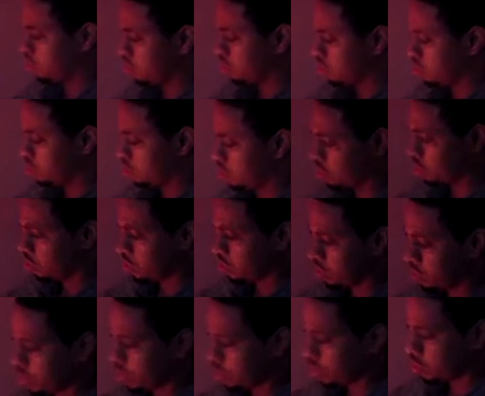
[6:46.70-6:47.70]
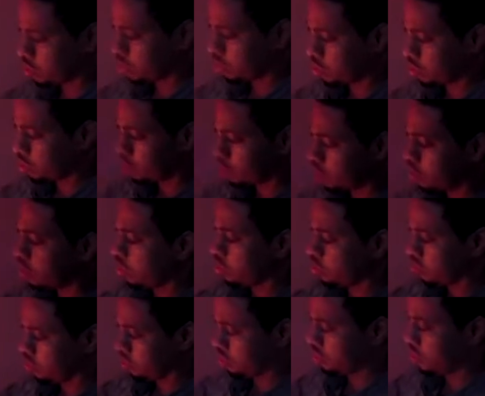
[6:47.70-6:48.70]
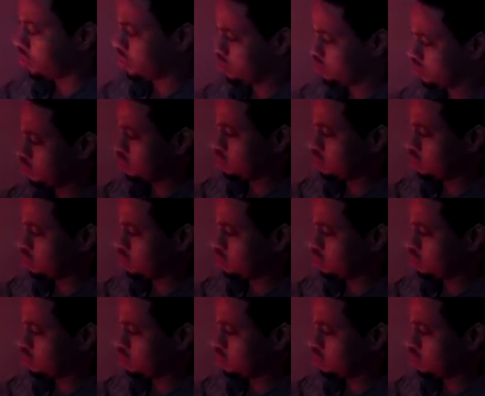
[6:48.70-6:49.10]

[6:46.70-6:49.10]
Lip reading: and you can feel the heat from the lamps, right?